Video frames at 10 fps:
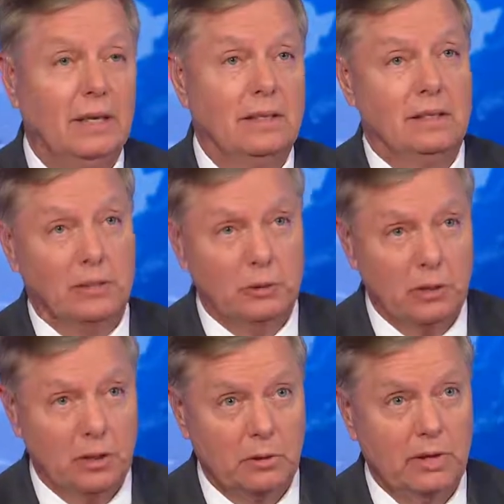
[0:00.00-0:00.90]
since
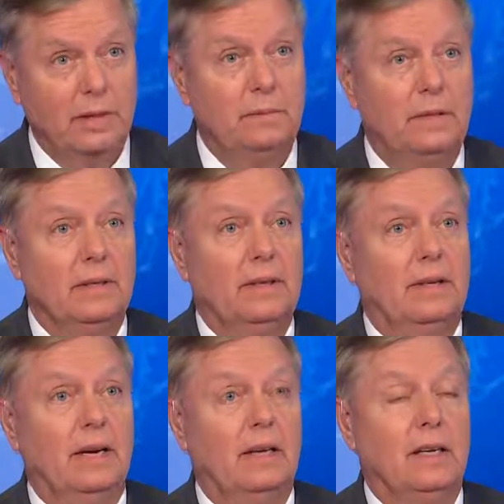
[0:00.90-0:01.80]
Ronald Reagan.
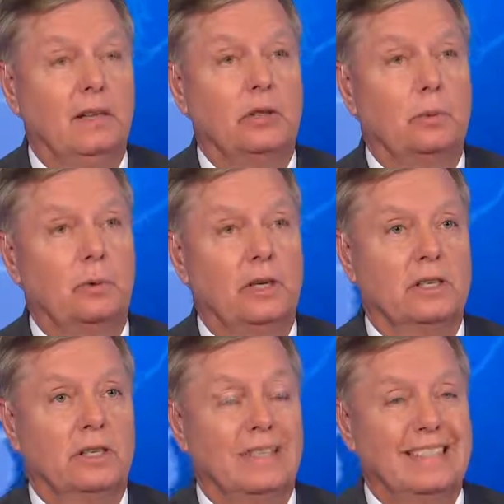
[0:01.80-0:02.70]
I think this
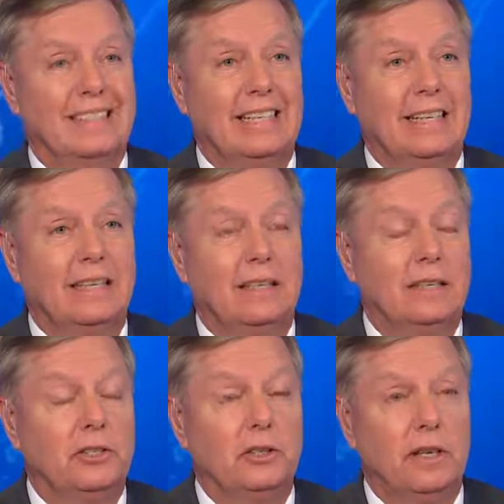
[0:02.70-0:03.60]
president has taken
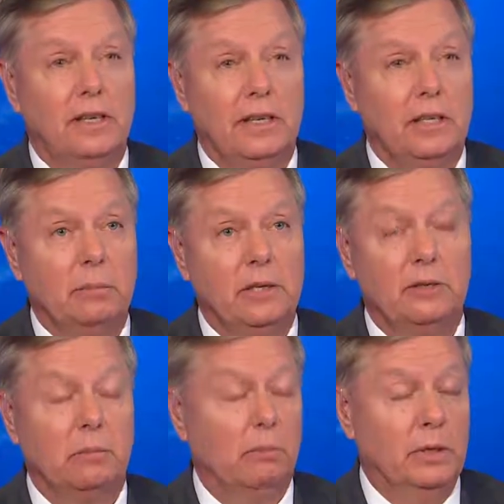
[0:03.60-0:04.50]
it to our
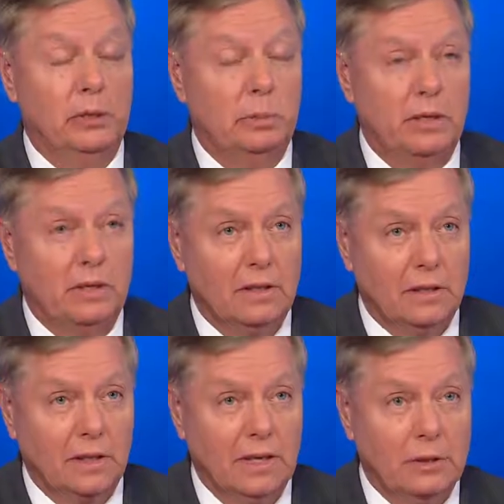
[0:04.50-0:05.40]
enemies much better than
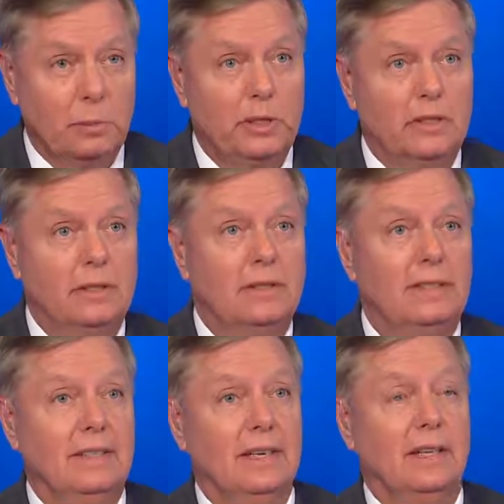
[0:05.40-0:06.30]
the last president.
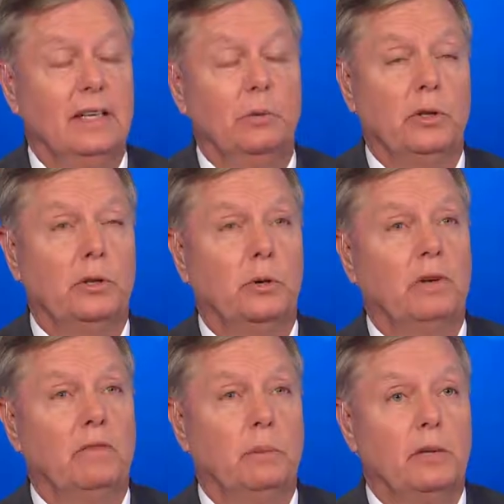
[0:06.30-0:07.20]
I think
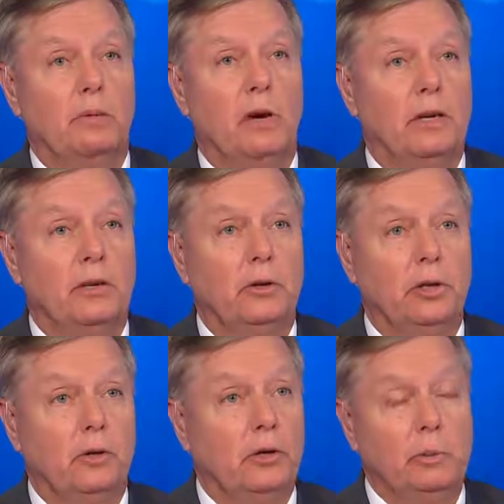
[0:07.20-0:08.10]
withdrawing from the Iran
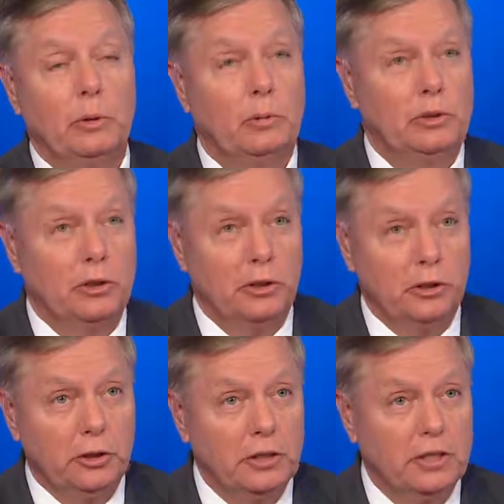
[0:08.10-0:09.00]
nuclear agreement was a
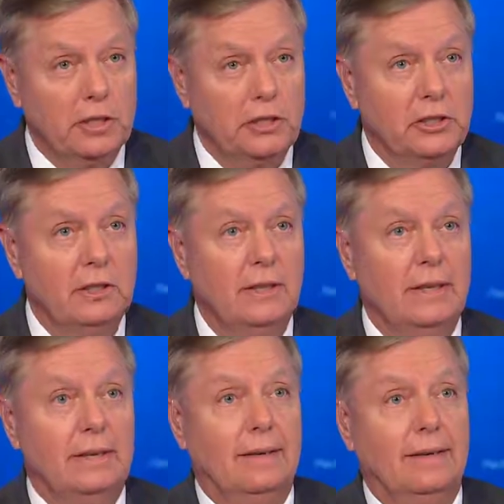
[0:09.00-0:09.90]
good decision.
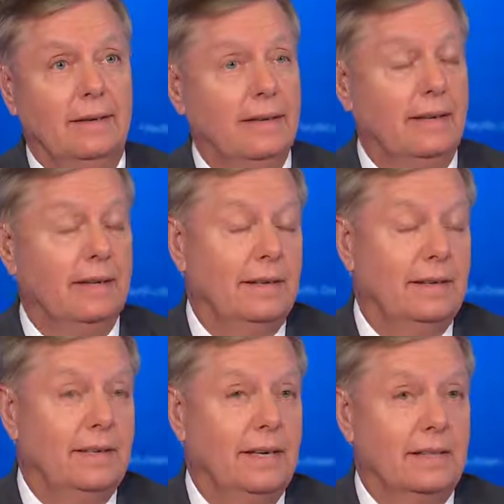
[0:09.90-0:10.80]
I think cutting
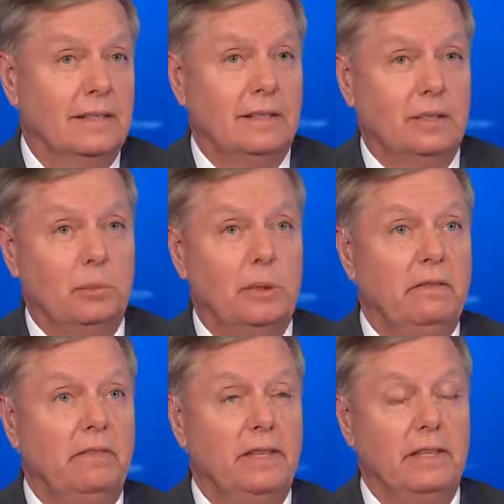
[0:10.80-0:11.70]
taxes is
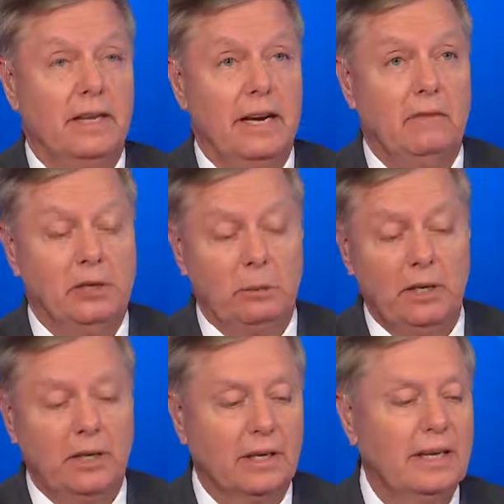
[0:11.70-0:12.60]
benefiting the average
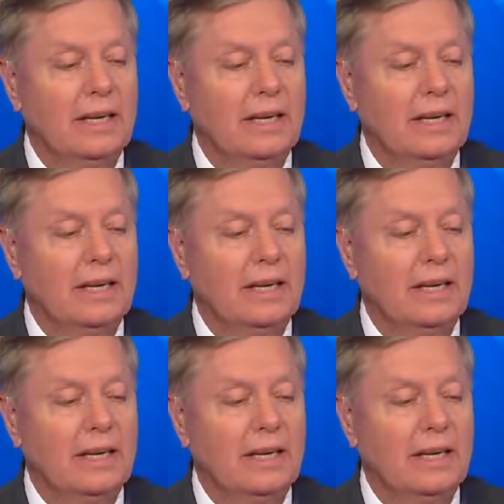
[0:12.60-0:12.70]
American.